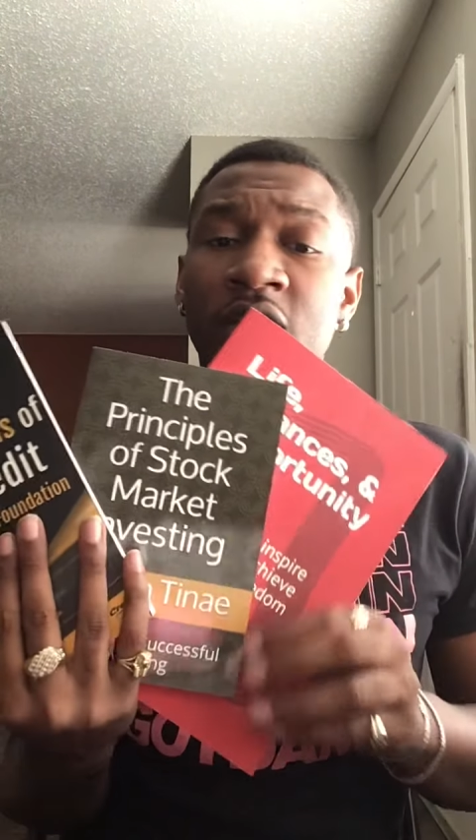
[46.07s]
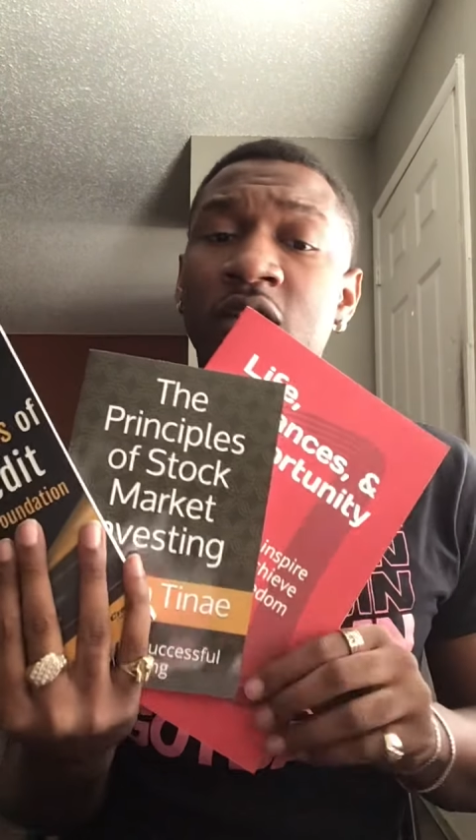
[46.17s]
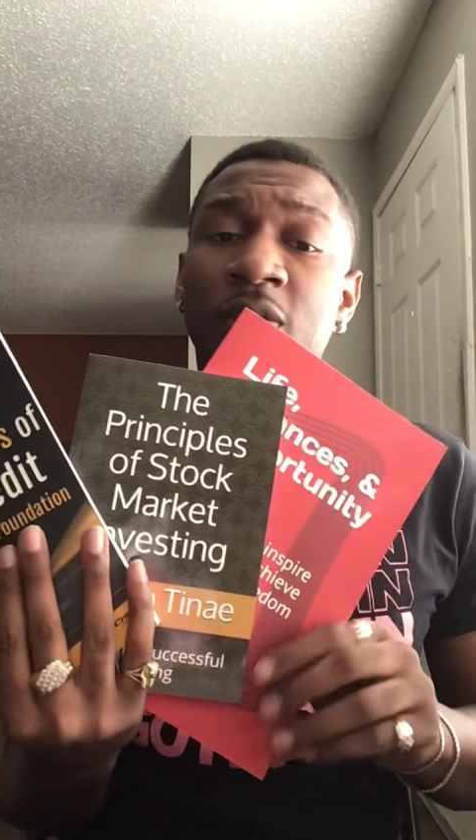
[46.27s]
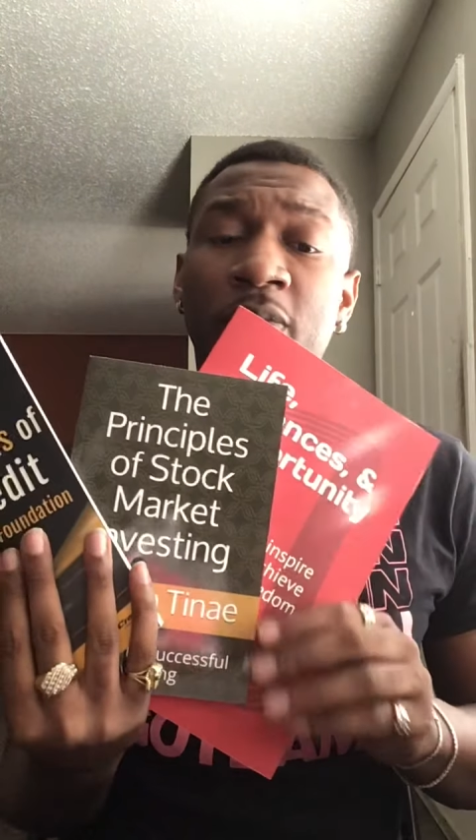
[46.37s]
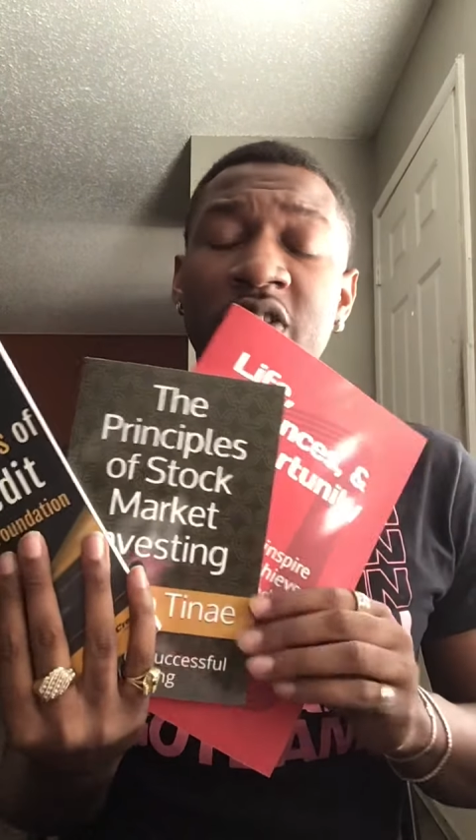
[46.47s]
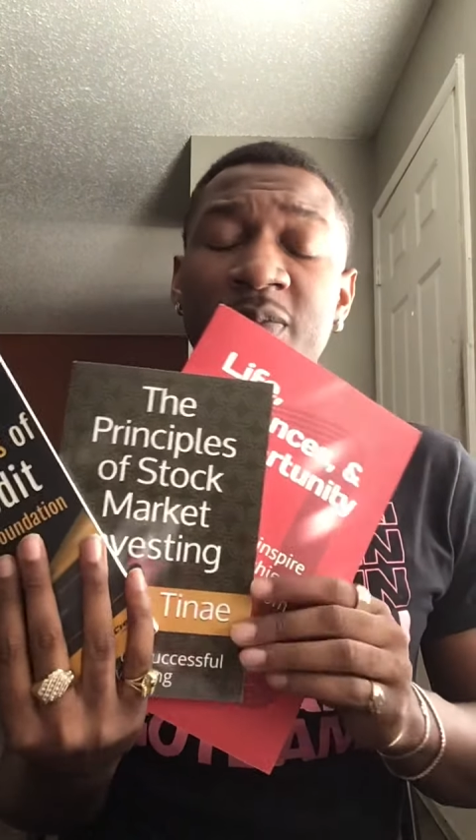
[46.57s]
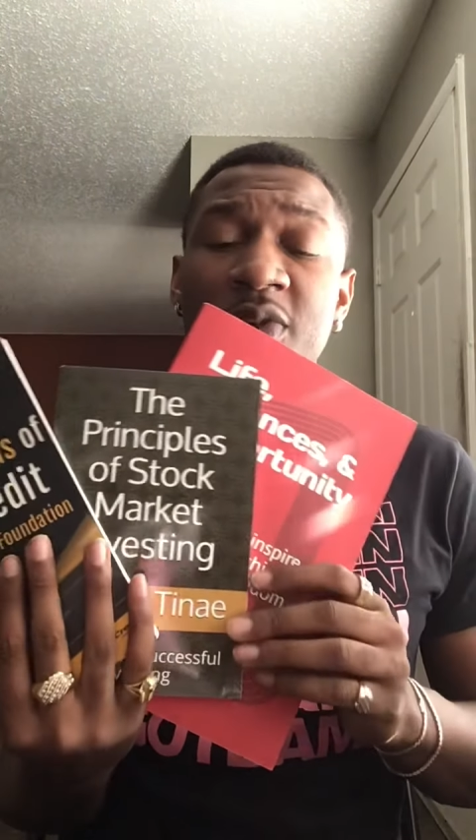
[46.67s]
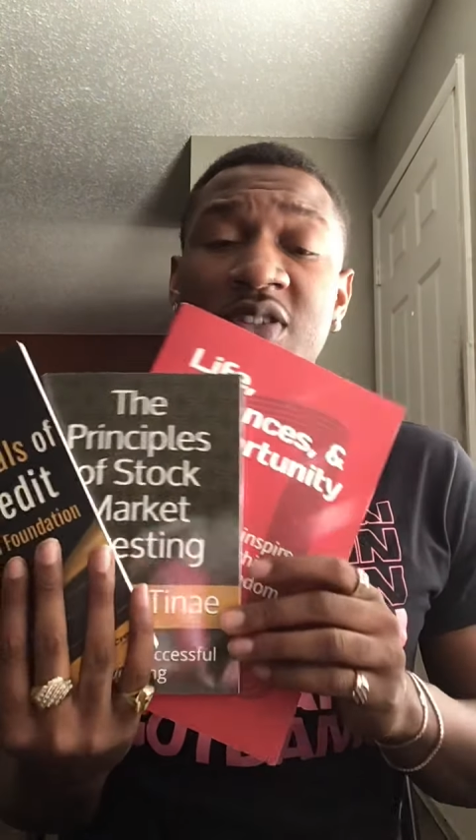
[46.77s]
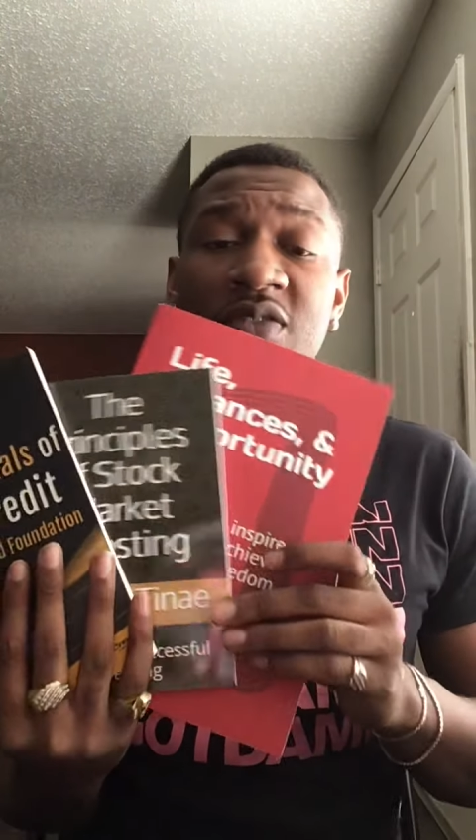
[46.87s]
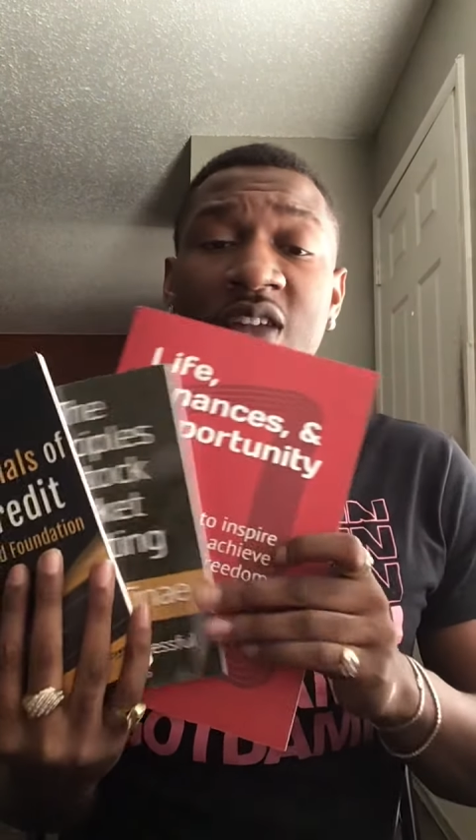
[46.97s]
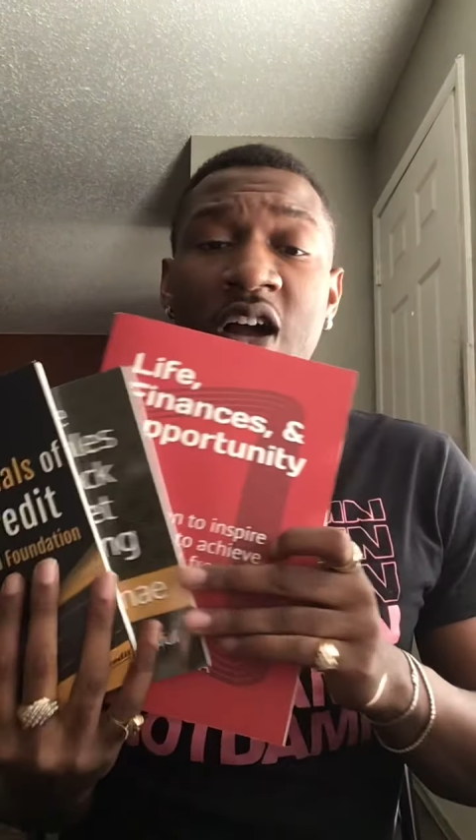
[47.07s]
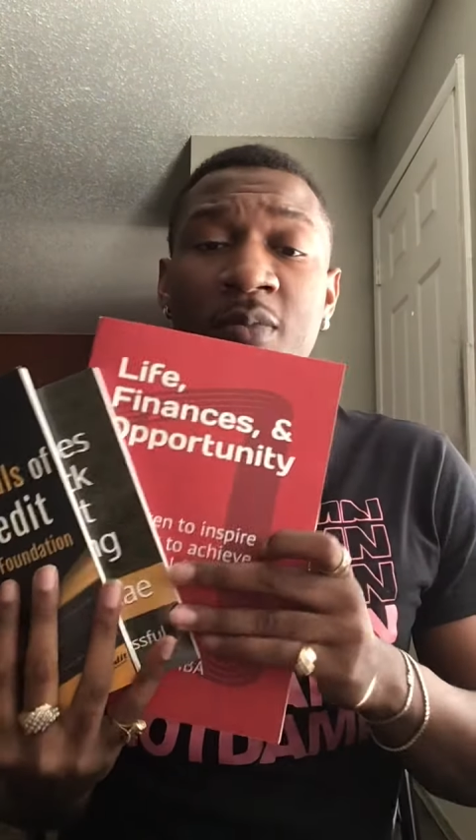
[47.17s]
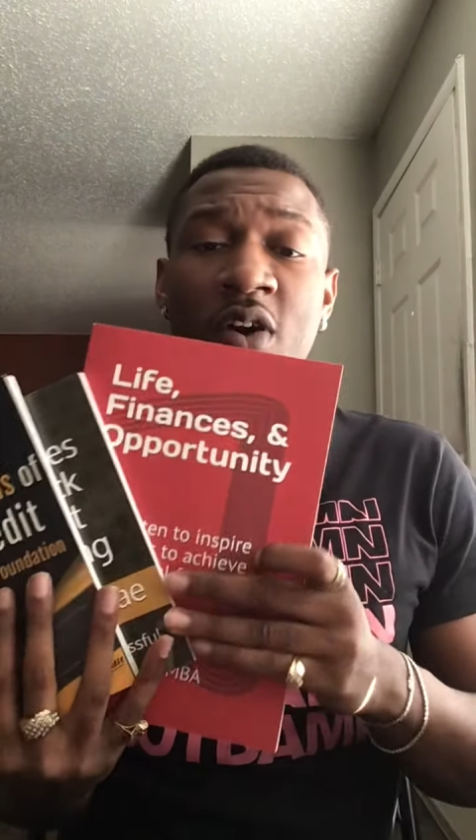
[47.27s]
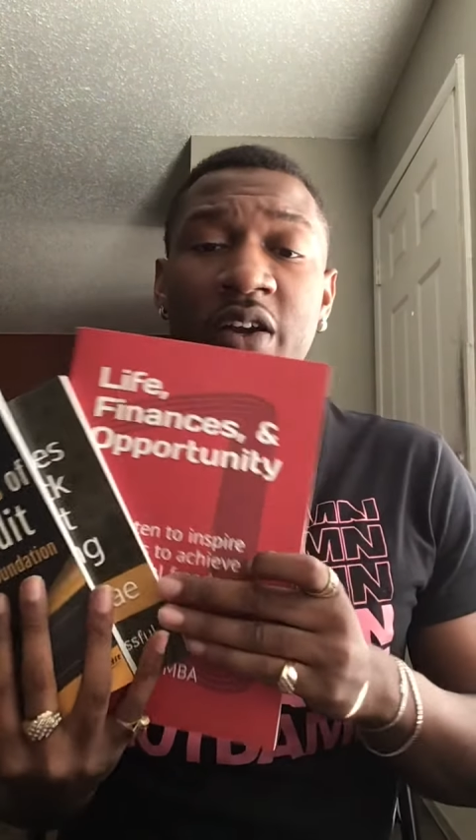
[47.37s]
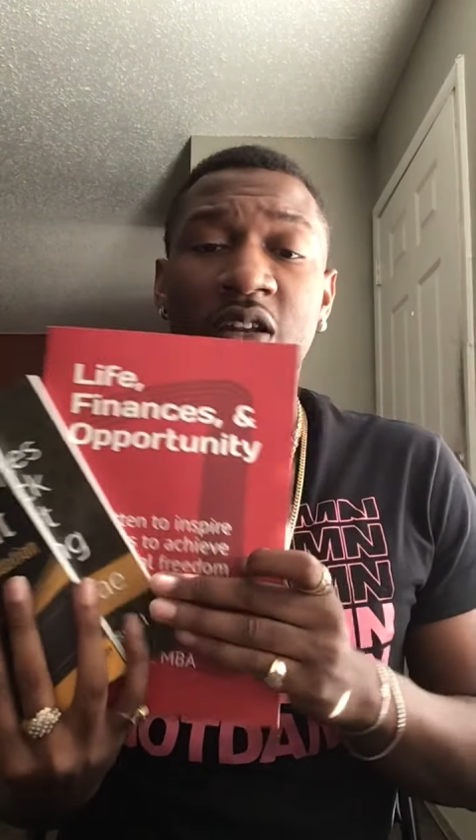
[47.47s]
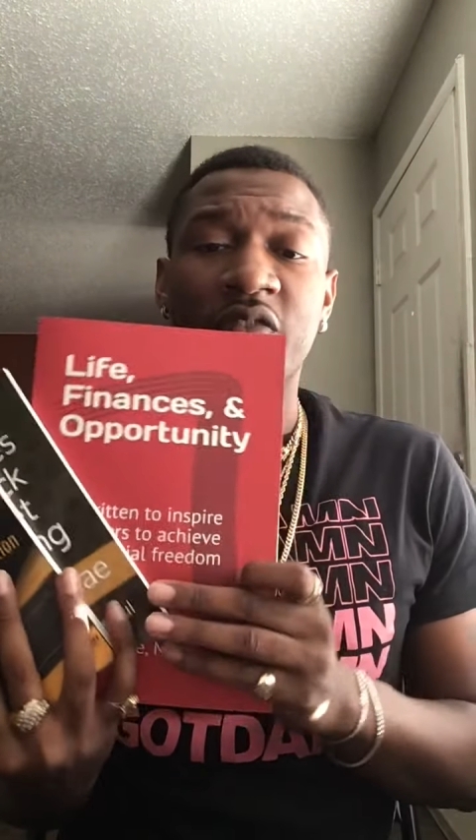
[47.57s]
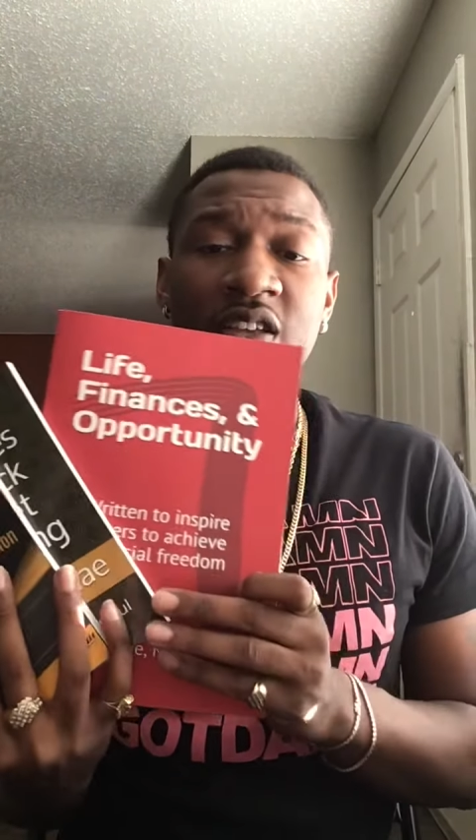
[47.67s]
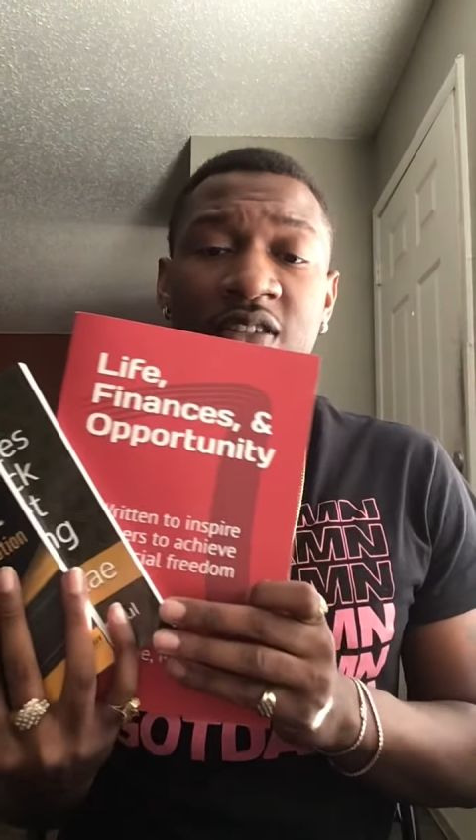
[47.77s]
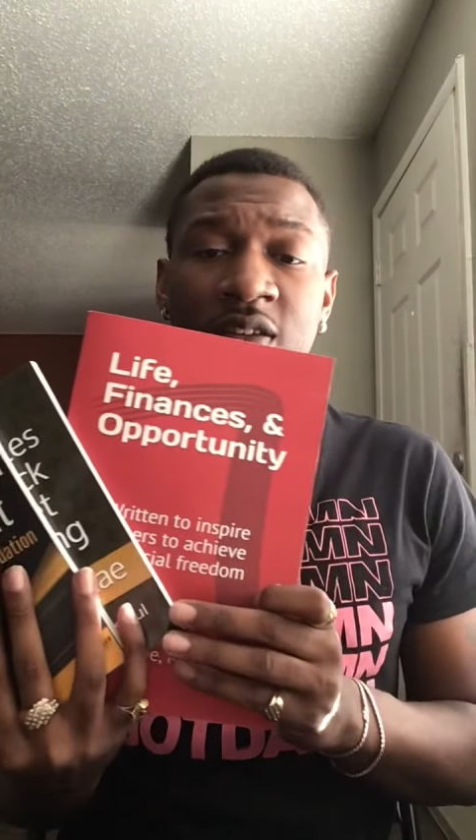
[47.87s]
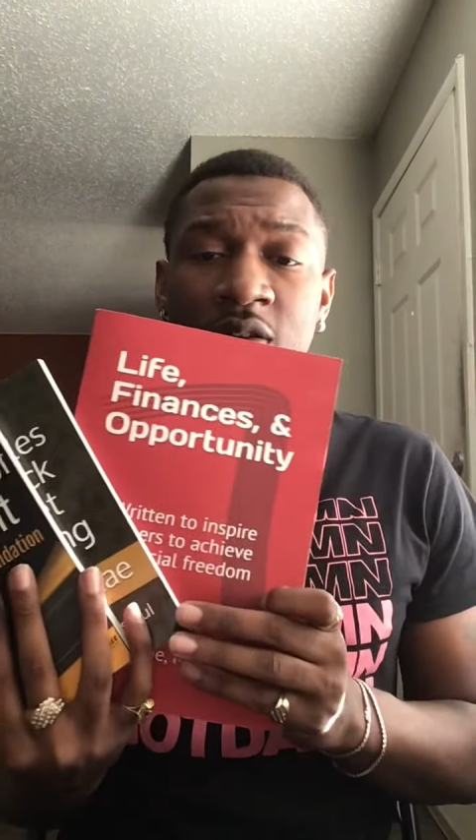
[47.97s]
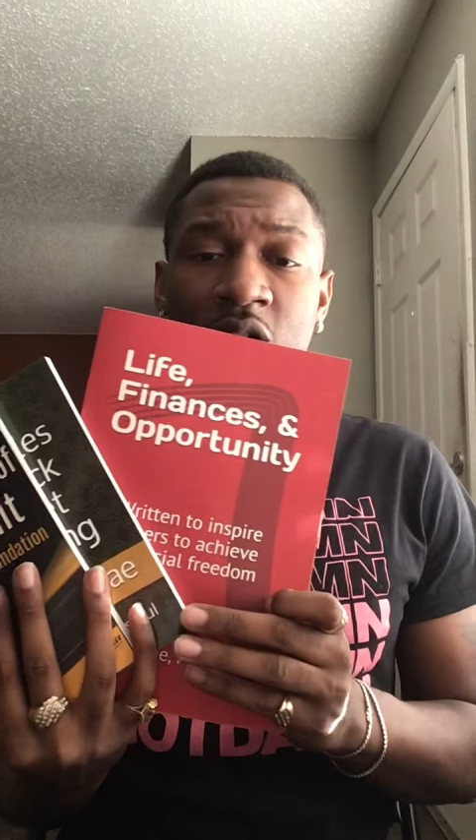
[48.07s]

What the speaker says: The Principles of Stock Market Investing,